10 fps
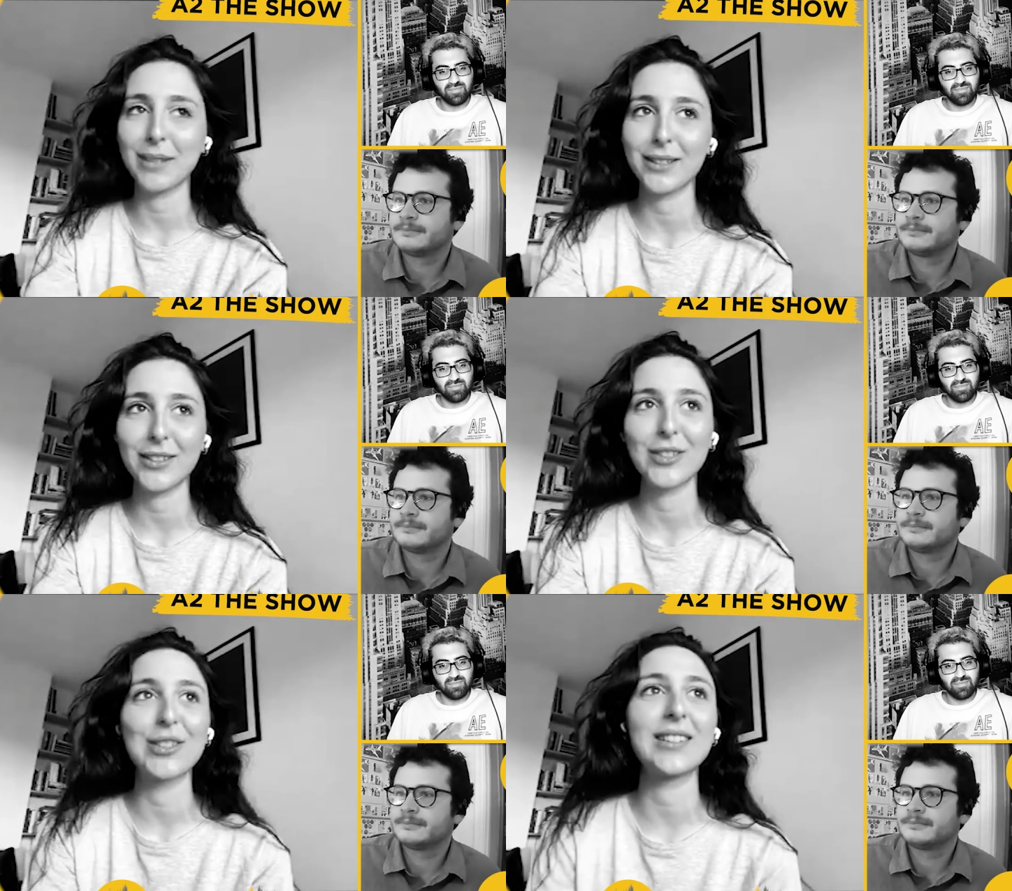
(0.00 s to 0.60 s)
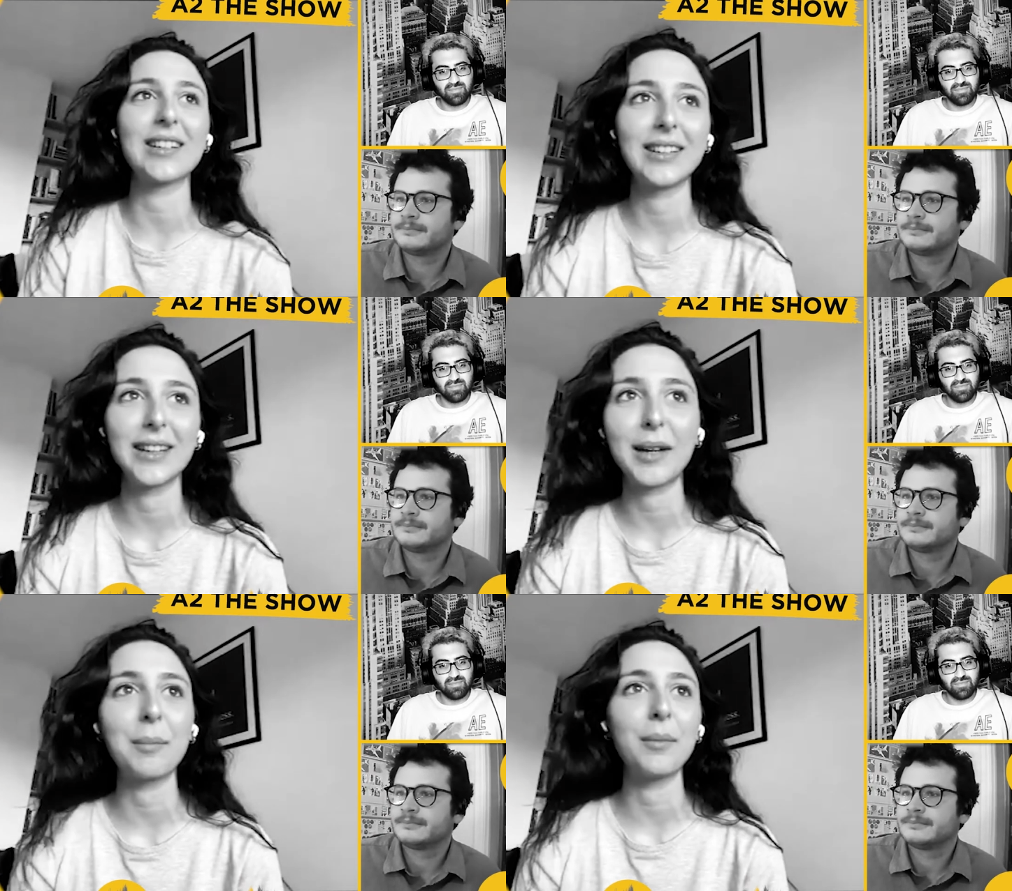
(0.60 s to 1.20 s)
Speaker 1: mentioned, I
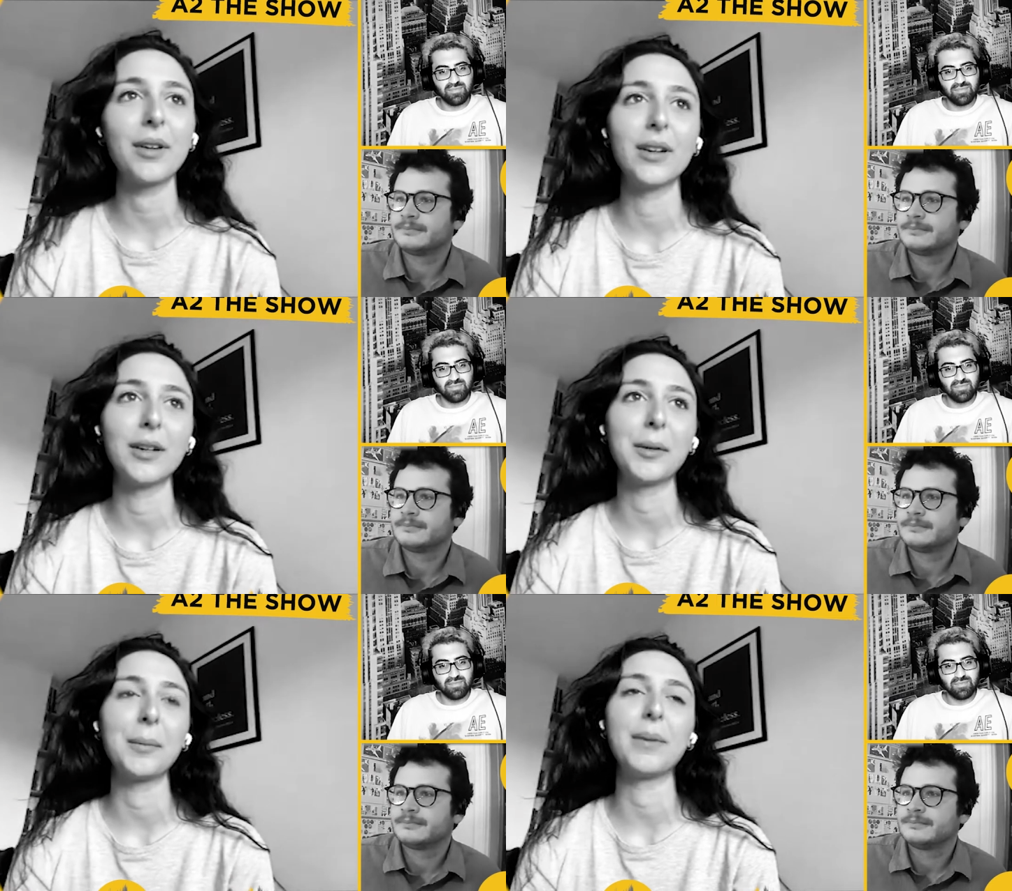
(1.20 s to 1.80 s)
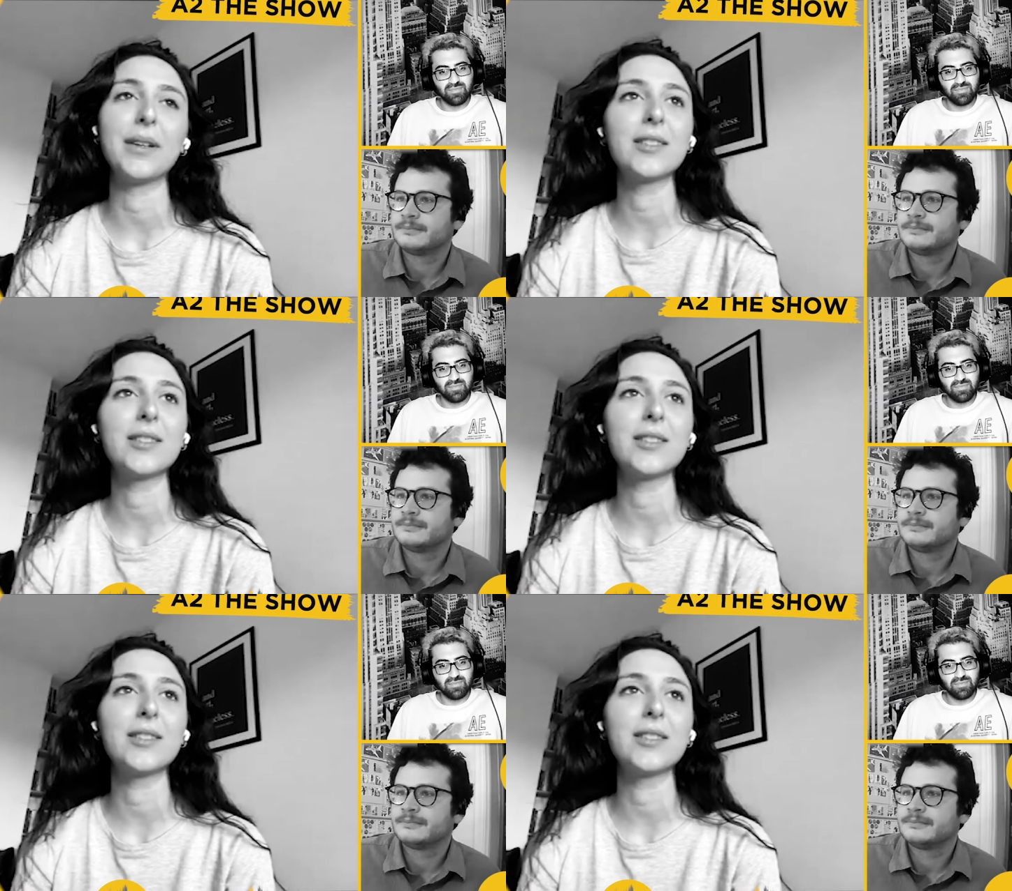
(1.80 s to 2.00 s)
am um,